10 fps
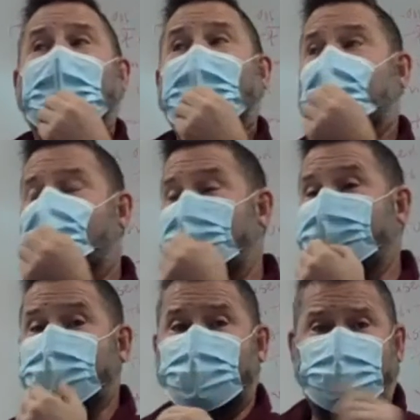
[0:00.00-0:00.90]

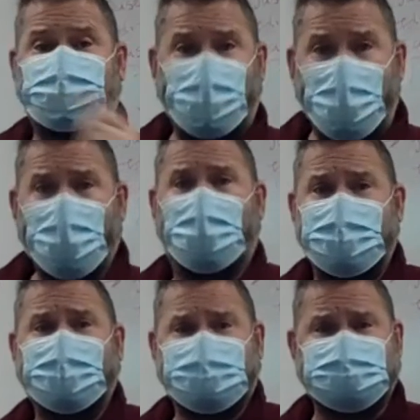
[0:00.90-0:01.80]
However, the form
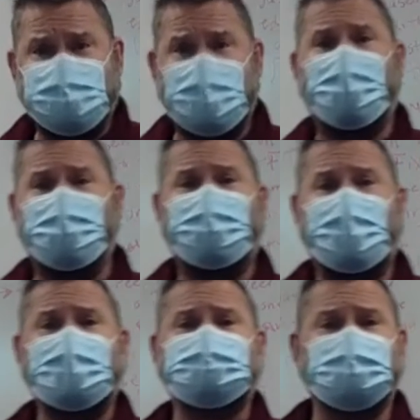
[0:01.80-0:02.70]
itself
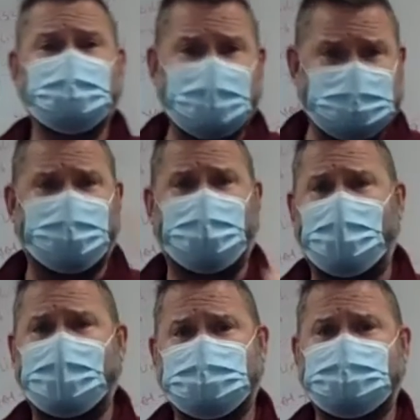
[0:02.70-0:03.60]
has a list of
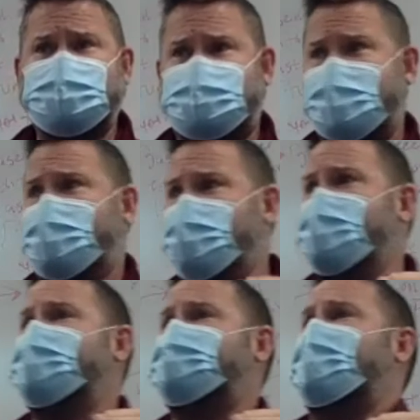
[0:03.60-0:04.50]
questions that you
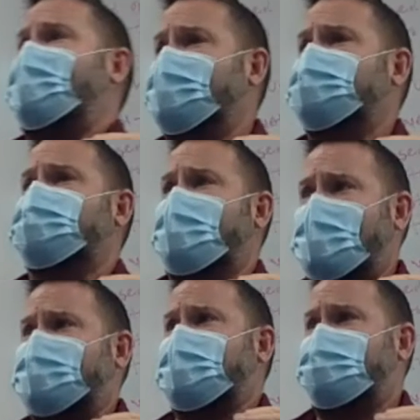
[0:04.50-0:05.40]
need to answer
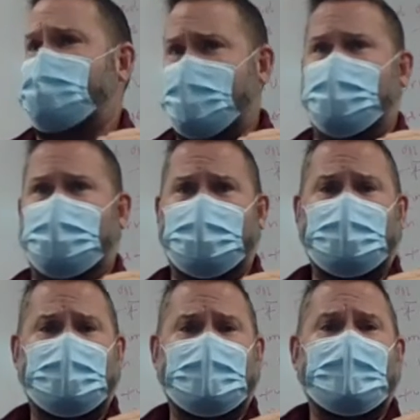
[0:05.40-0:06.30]
as a peer.
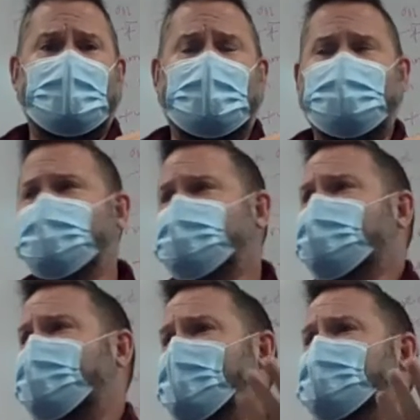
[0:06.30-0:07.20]
And these are
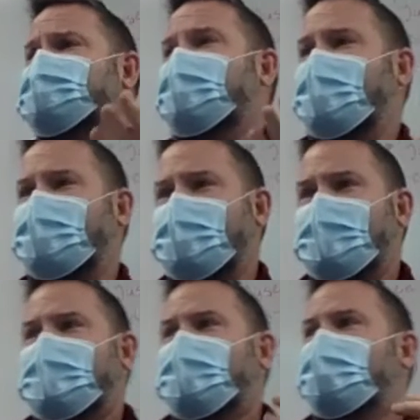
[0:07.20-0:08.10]
things like,
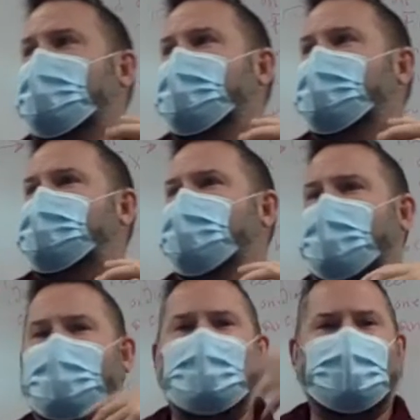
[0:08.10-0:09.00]
do I
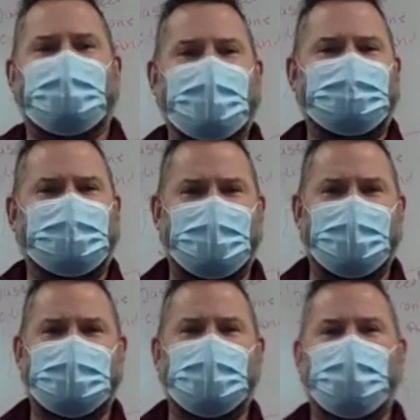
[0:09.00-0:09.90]
like or hate the
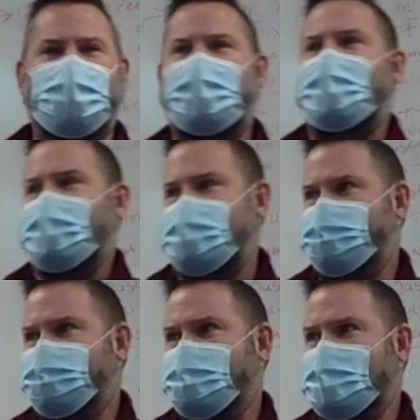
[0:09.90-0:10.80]
character? Why?
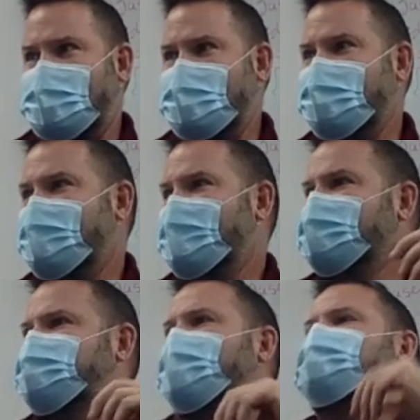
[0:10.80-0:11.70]
Okay.
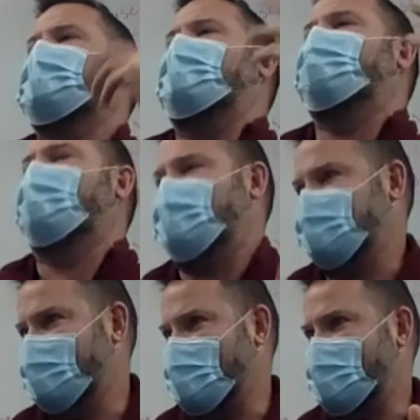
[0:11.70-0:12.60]
Does it have
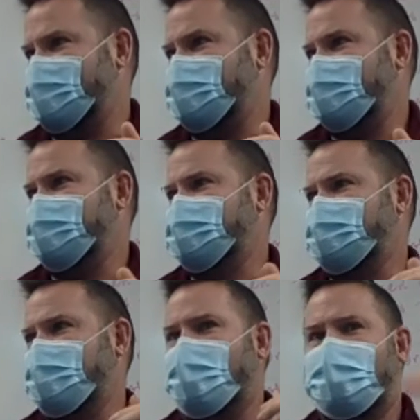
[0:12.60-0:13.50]
rising action?
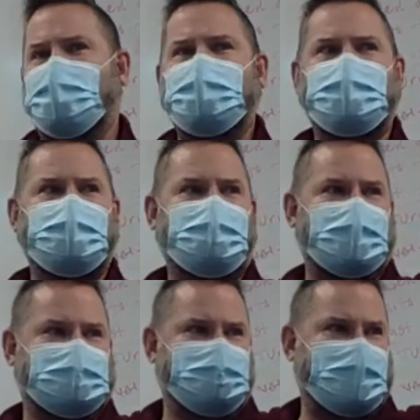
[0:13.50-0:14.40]
So all you do
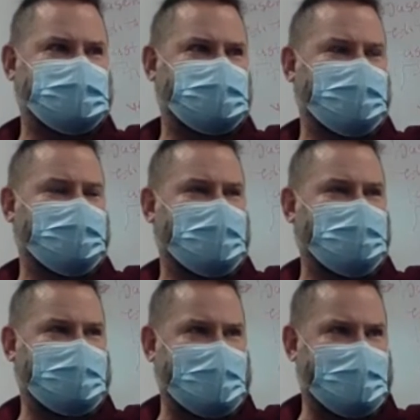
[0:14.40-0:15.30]
is make sure you go
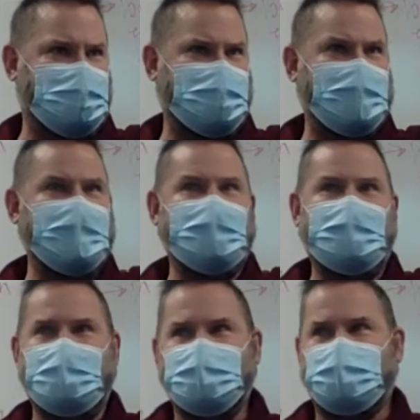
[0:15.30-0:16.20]
down and
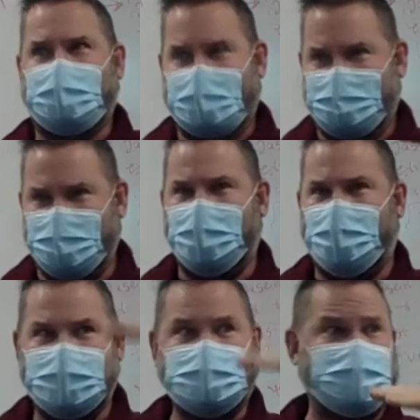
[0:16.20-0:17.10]
answer every
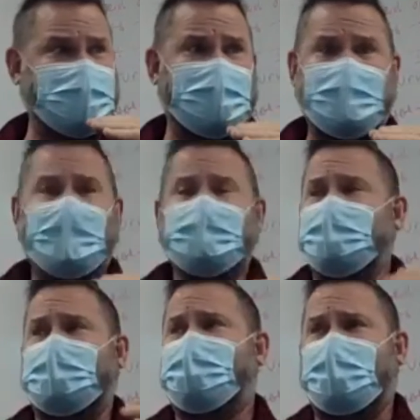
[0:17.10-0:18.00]
question.
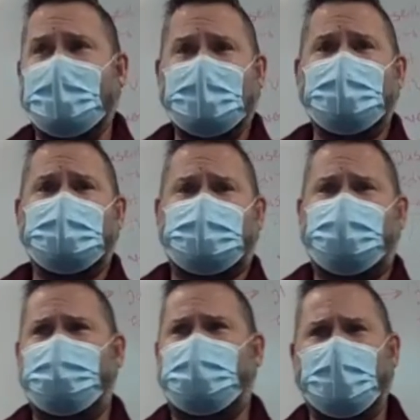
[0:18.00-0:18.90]
Like if I get
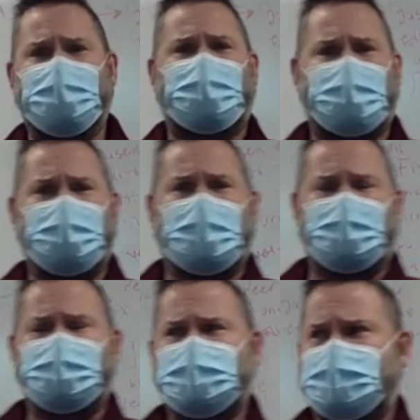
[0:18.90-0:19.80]
two peer
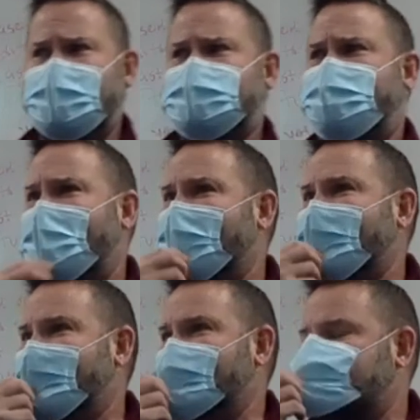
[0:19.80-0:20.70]
sheets back
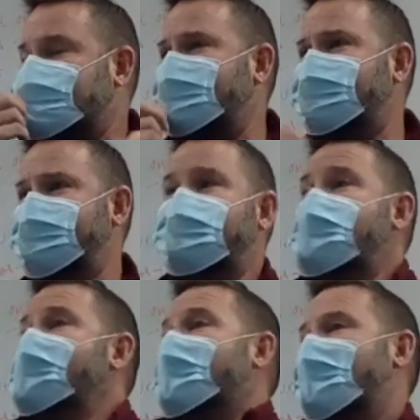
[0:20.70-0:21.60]
and they say that
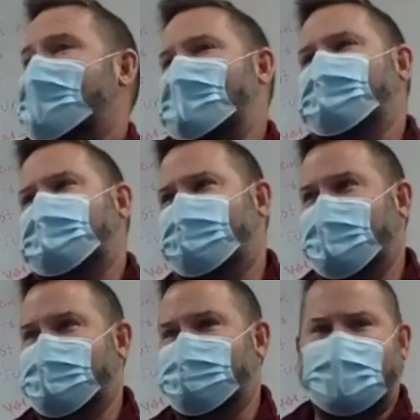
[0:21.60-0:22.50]
I haven't
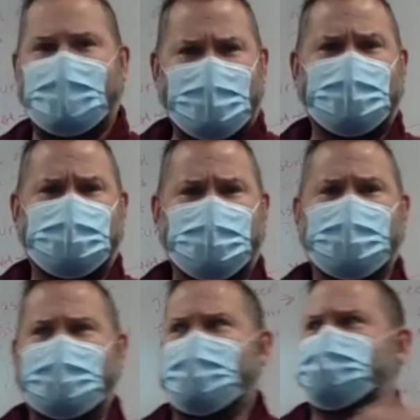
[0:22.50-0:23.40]
developed my character,
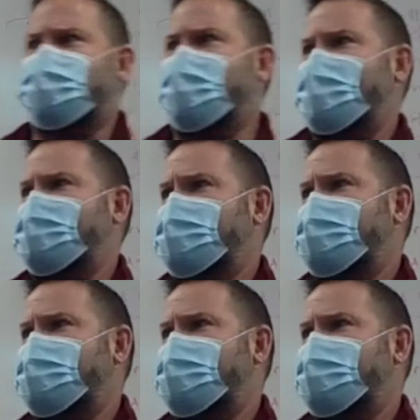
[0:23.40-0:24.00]
guess what?